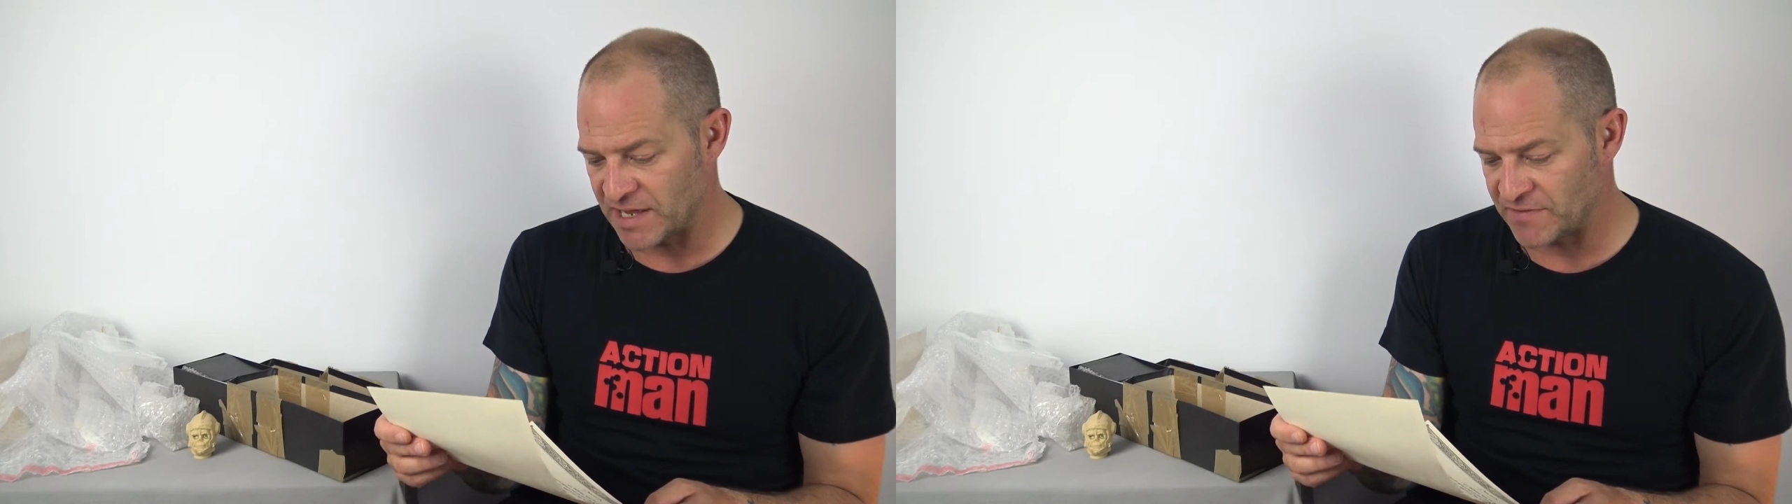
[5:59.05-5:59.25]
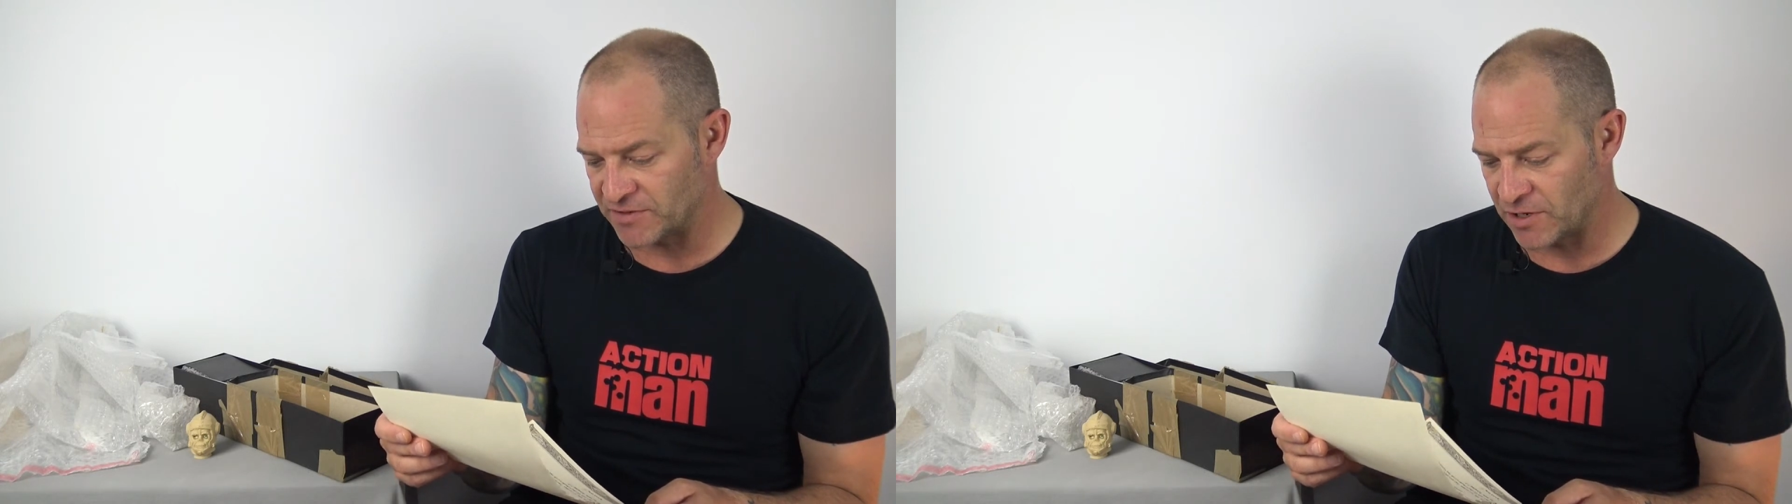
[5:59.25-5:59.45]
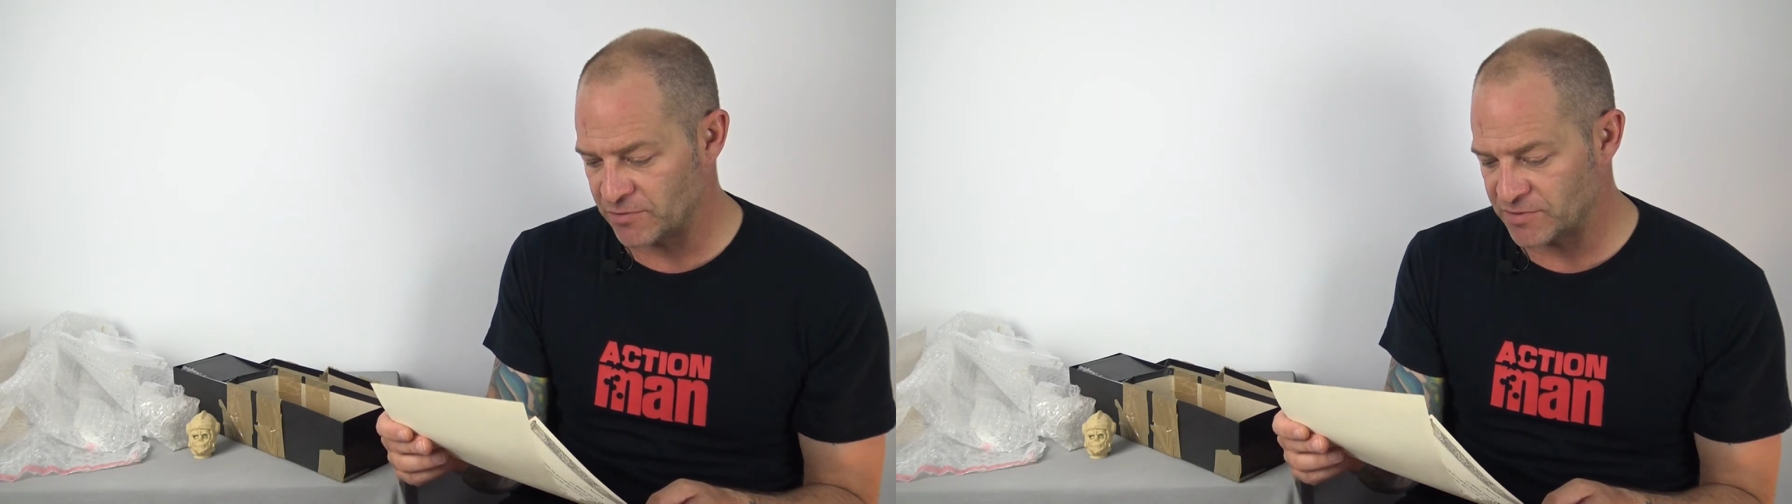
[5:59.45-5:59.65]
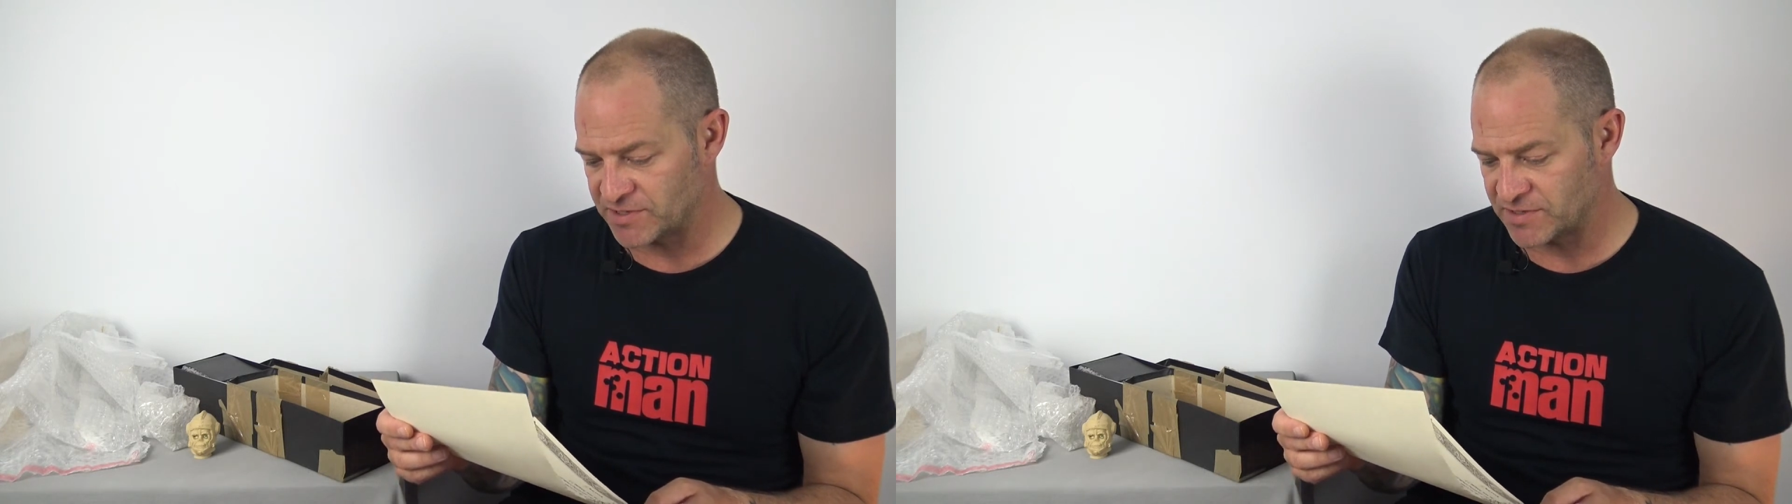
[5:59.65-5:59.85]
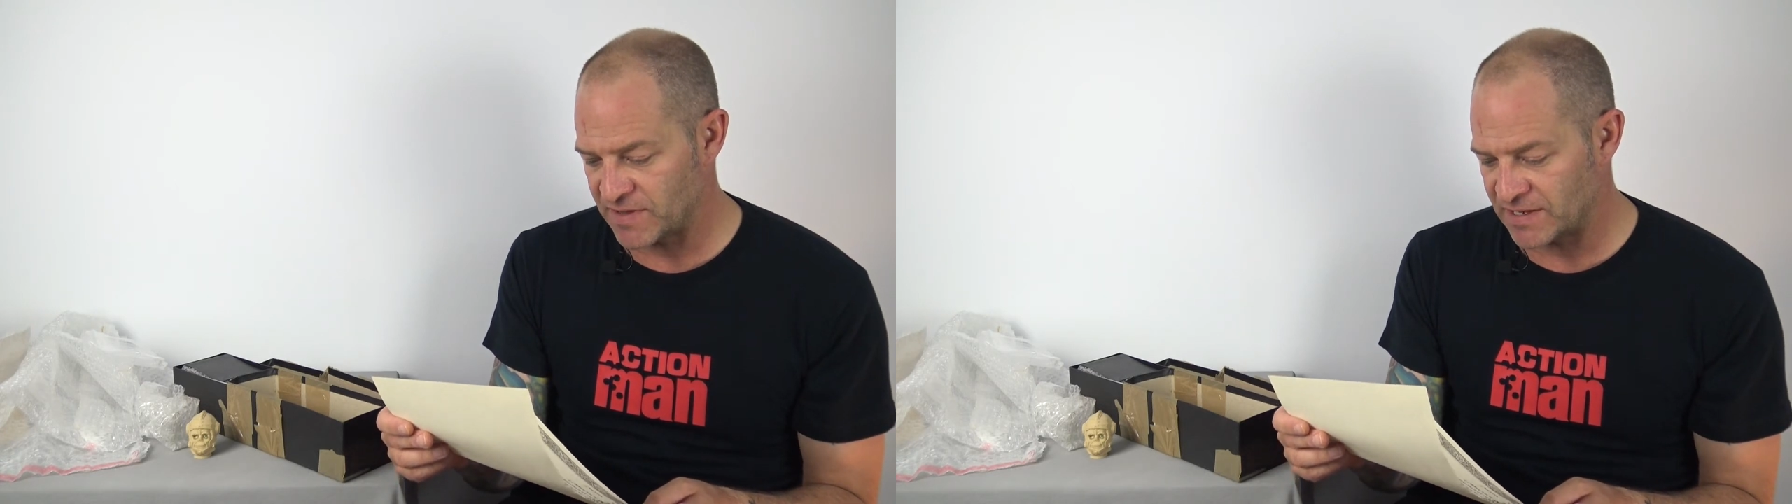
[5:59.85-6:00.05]
and the
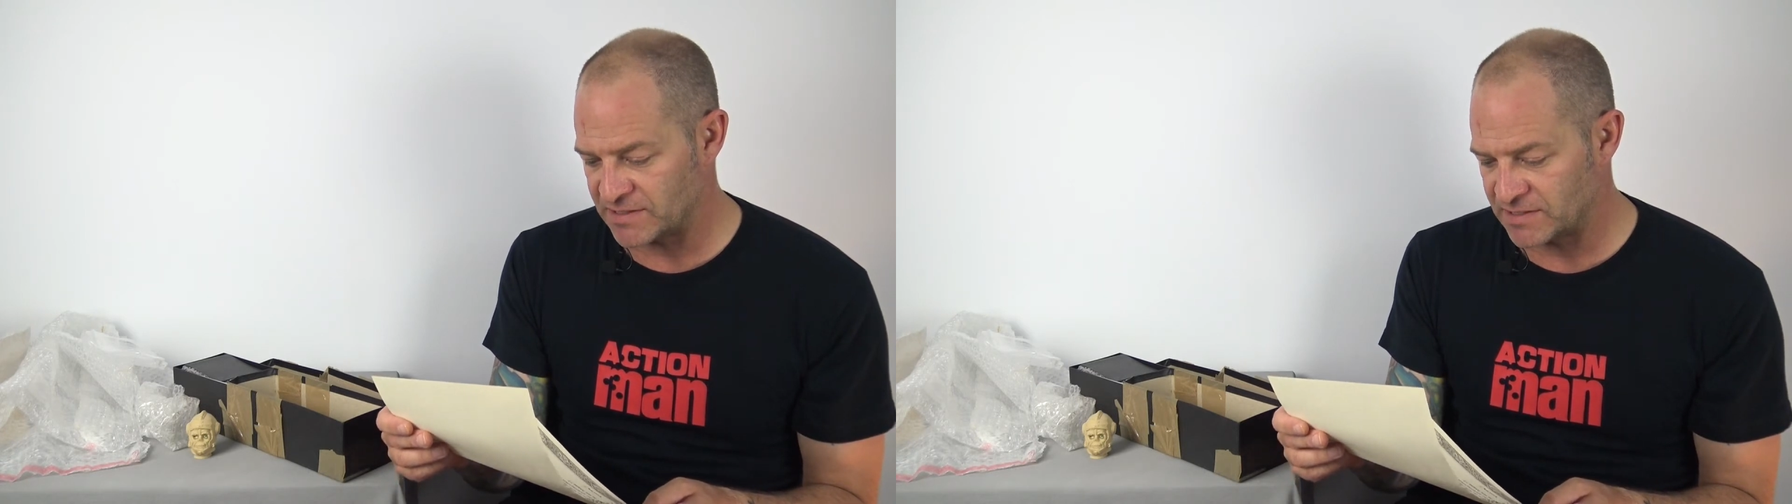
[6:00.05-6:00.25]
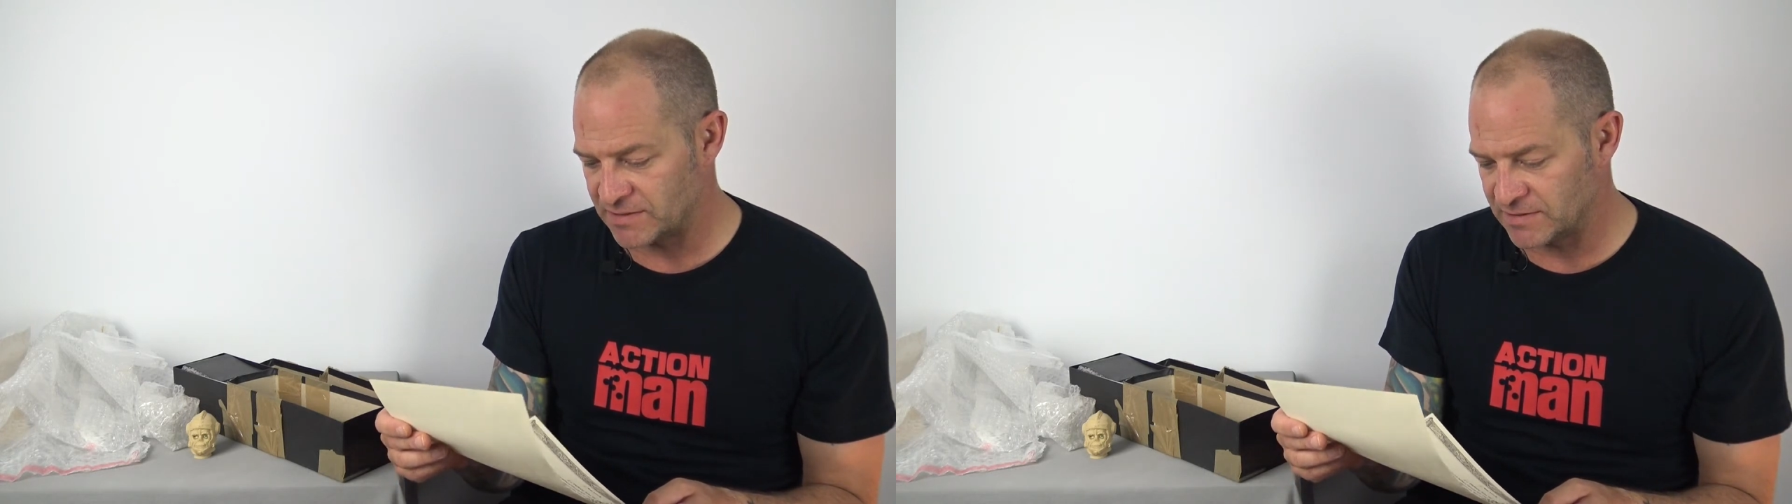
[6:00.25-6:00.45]
notes that